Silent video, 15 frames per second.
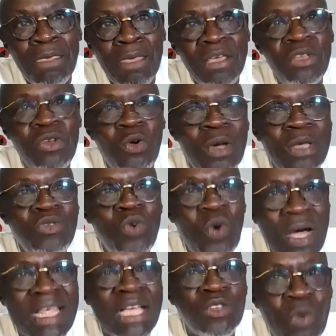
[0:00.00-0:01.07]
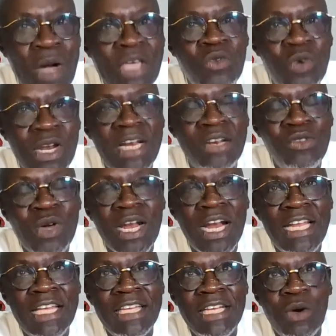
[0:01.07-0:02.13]
That's why you are a
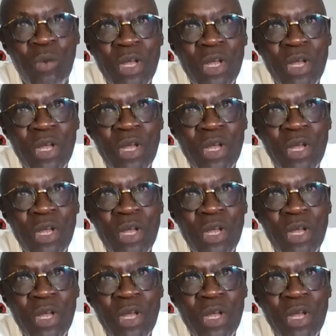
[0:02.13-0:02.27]
leader.